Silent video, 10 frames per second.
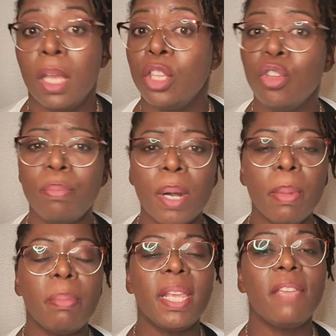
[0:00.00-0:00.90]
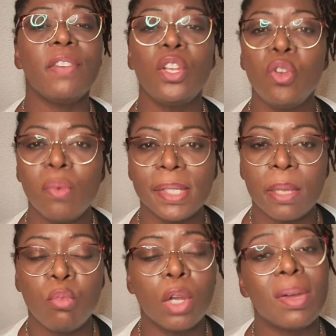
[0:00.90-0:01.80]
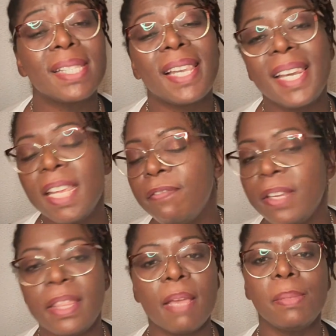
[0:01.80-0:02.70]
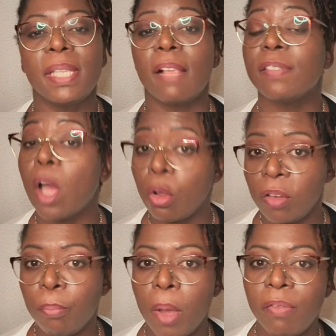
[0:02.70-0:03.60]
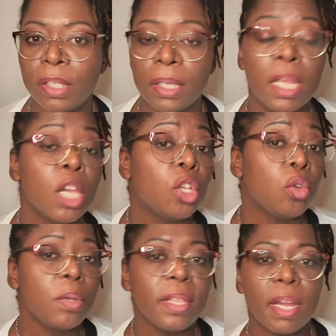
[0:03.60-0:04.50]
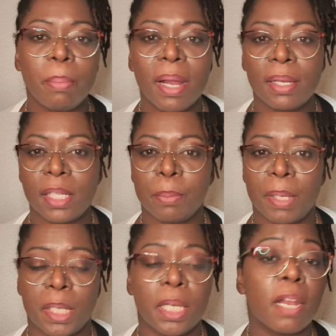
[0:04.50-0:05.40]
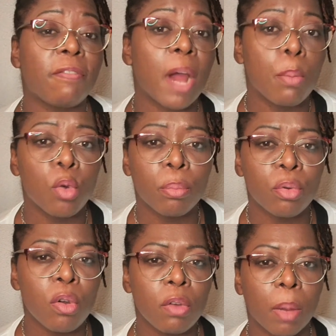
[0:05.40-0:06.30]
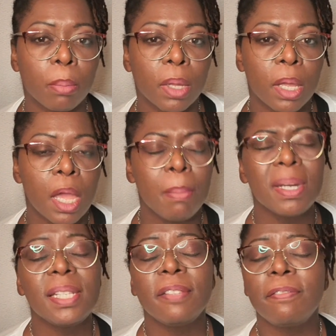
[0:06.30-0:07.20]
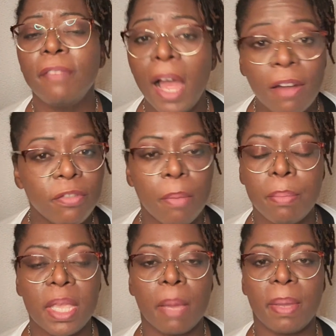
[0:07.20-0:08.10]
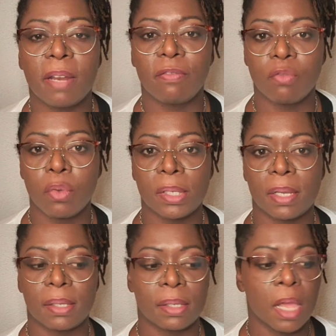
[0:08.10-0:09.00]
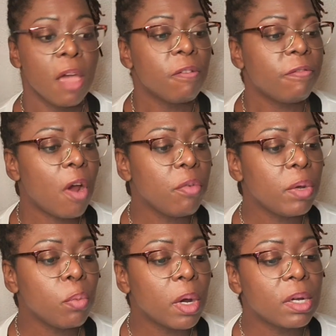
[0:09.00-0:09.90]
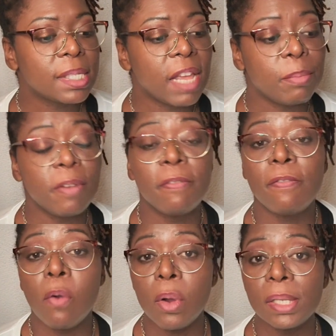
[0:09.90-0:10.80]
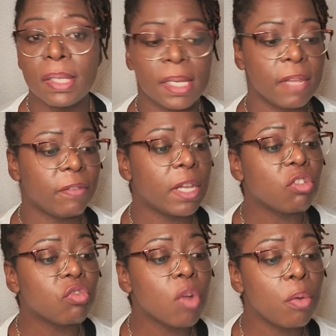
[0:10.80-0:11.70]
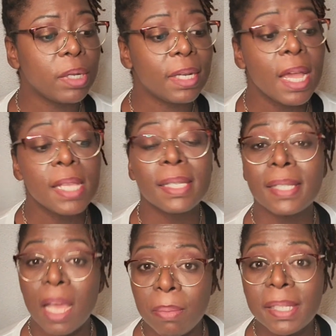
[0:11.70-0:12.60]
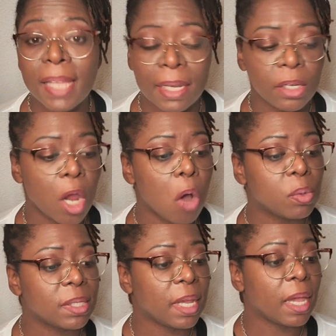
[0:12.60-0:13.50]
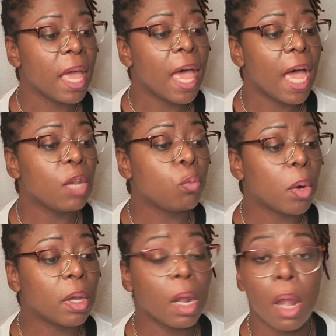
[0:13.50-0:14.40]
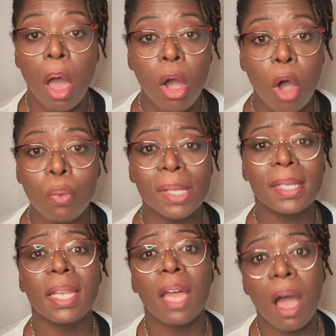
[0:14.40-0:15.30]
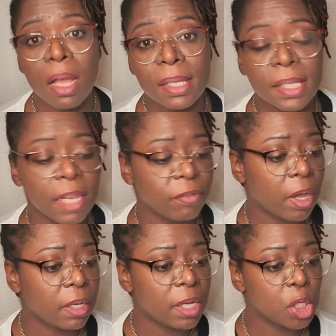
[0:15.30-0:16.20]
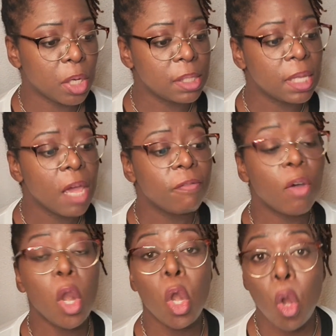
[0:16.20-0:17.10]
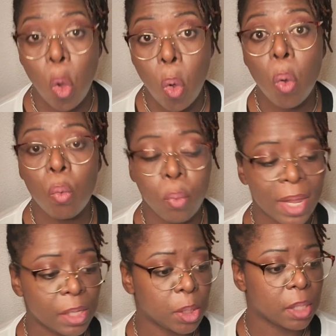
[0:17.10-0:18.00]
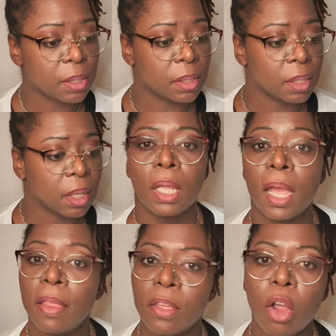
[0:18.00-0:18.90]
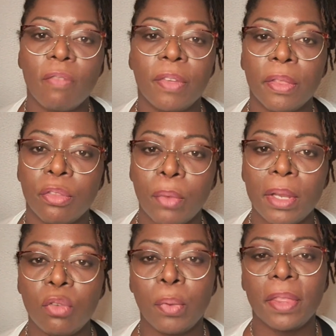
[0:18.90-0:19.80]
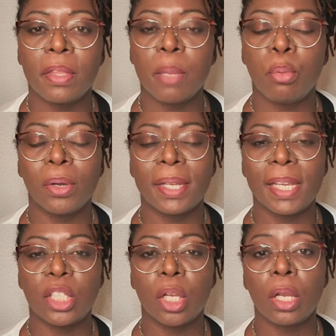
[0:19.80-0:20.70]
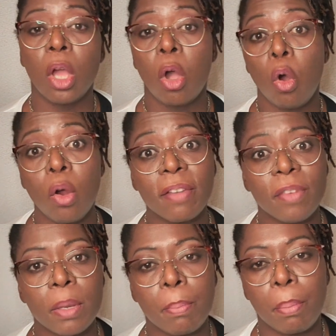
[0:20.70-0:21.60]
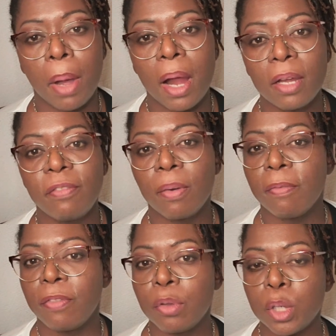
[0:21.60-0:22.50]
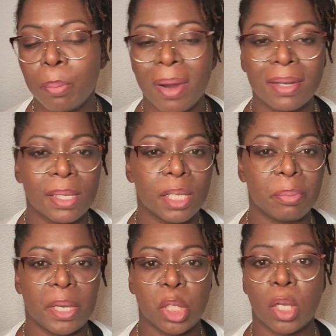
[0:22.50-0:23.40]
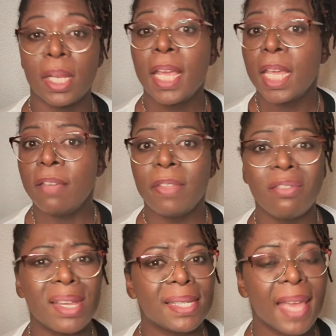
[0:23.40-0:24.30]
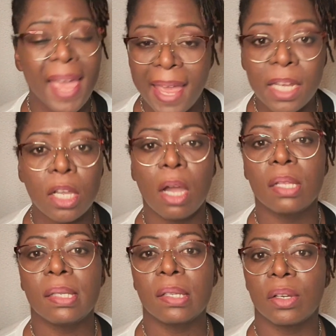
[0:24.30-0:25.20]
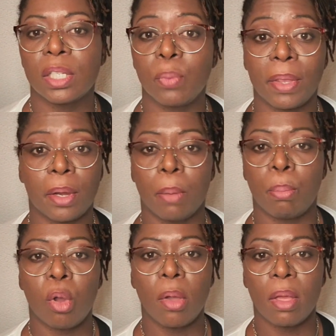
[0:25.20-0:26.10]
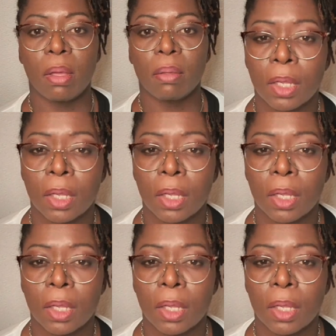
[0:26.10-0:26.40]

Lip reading: You probably even know someone who has lifted themselves out of poverty due to their participation in a farm work program. But it's far from being a bed of roses. Foreign workers have been forced to live in crowded, substandard housing and work long hours in unsafe conditions for low wages. They're often threatened with deportation or even barred from future participation if they raise any concerns with their employer.